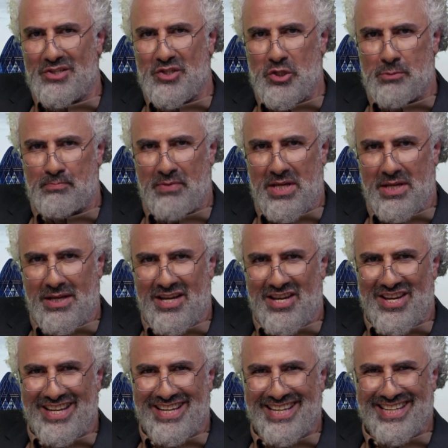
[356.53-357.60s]
Speak
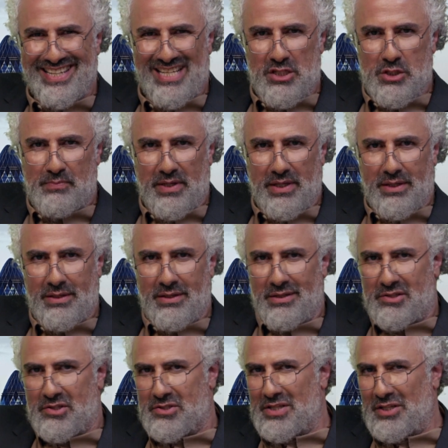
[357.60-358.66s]
Greek speak.
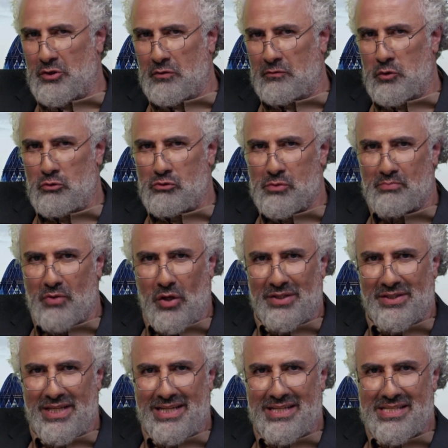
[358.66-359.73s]
It's interviews,
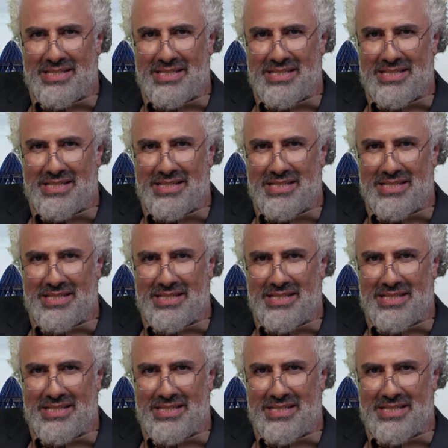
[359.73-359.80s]
politics,